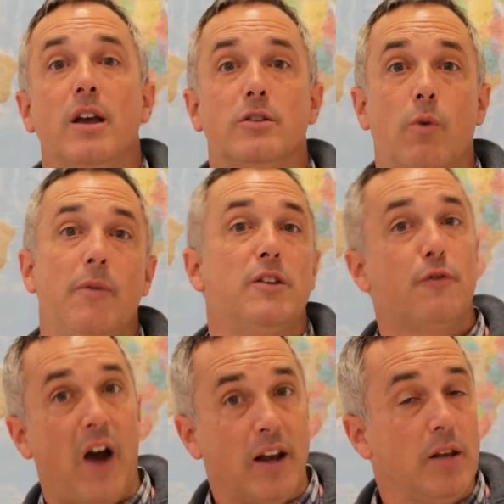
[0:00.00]
It's one that's
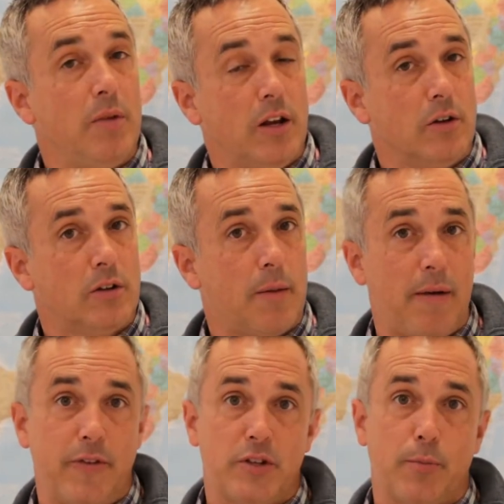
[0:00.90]
finally being looked at
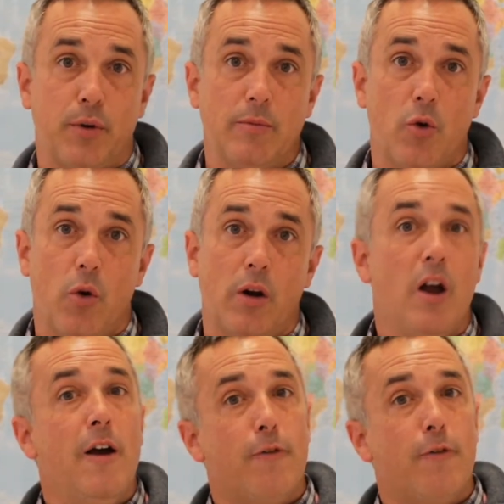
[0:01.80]
by the Supreme Court.